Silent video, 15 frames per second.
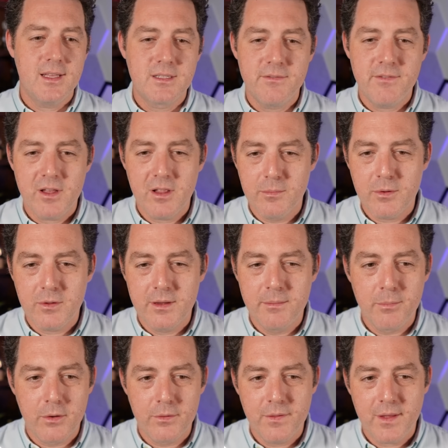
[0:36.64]
It's available
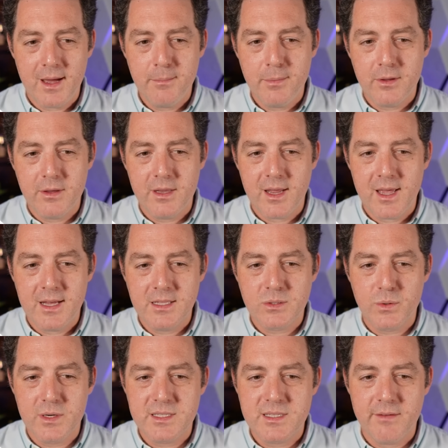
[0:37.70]
in both 9 billion and
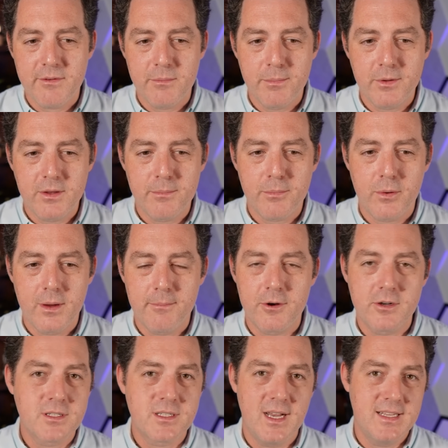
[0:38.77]
27 billion
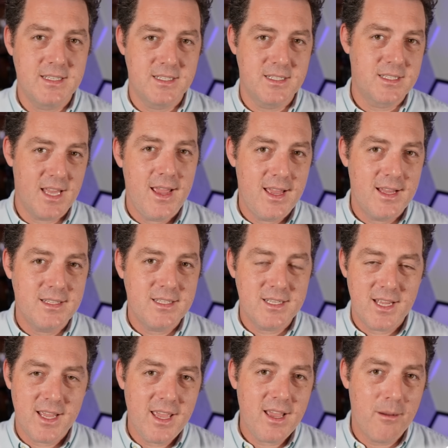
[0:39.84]
parameter sizes. And
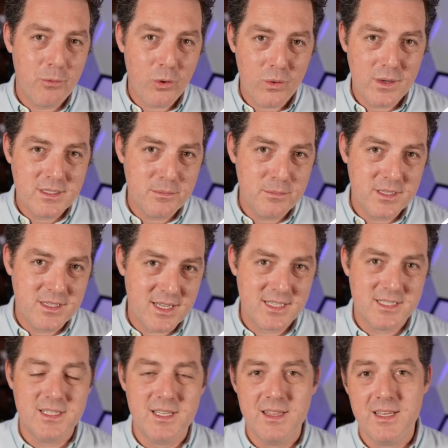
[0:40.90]
today I'm going to be
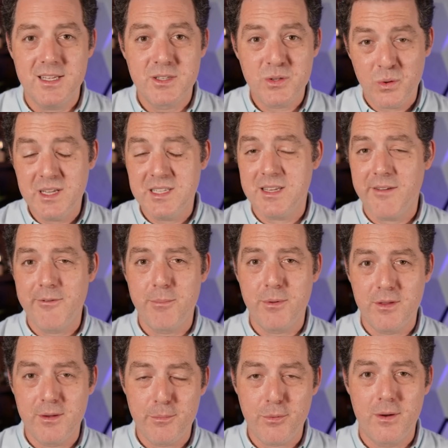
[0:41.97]
testing the 27
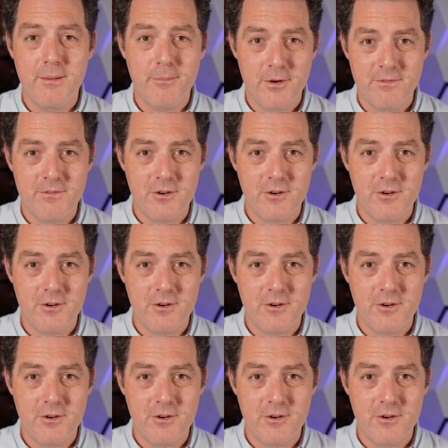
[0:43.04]
billion parameter